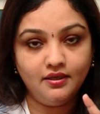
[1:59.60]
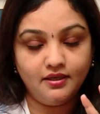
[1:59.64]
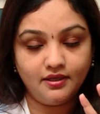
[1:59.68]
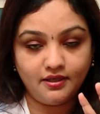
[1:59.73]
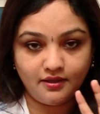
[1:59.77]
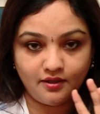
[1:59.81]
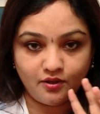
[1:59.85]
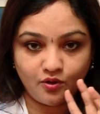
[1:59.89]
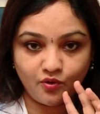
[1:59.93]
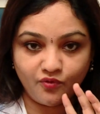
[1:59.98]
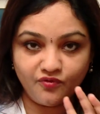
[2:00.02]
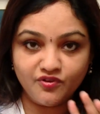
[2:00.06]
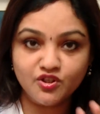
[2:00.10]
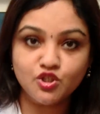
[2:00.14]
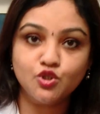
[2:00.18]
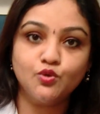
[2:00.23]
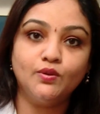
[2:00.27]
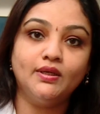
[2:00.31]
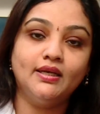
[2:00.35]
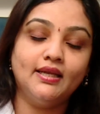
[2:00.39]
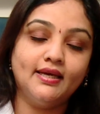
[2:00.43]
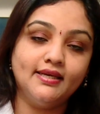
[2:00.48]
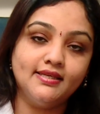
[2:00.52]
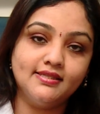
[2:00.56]

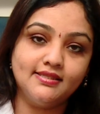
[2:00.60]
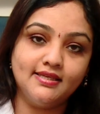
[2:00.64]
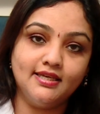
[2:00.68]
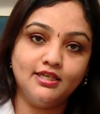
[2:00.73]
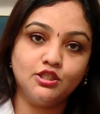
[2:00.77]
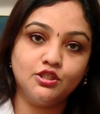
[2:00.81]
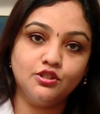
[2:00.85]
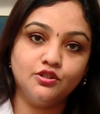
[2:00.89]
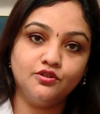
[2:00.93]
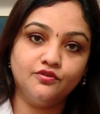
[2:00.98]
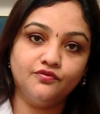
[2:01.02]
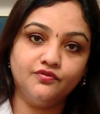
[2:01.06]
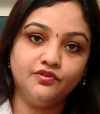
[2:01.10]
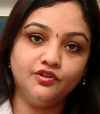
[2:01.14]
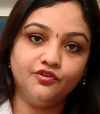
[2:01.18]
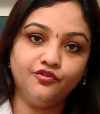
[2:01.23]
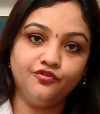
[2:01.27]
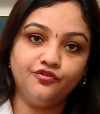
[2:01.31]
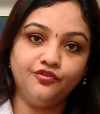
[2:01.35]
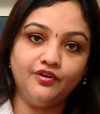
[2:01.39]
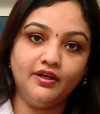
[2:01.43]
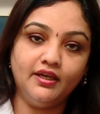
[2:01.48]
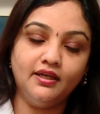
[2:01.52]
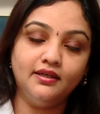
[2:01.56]
visualization of the
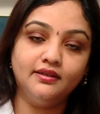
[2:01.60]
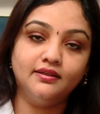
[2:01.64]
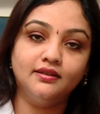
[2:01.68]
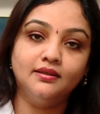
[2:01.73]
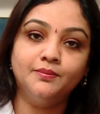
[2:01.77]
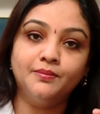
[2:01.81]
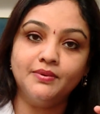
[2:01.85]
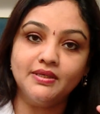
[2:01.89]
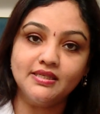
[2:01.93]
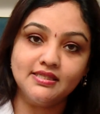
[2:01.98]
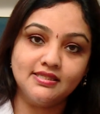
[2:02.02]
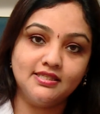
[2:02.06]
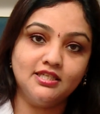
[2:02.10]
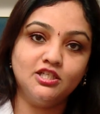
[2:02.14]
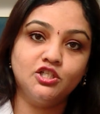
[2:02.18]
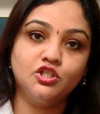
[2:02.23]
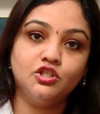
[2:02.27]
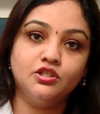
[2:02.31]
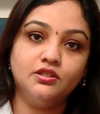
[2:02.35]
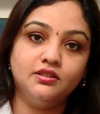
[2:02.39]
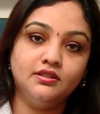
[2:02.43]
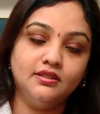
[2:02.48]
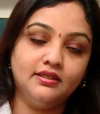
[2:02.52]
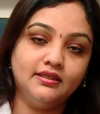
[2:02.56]
field, a
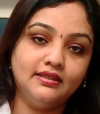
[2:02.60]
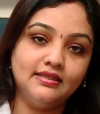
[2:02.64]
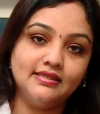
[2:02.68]
precision in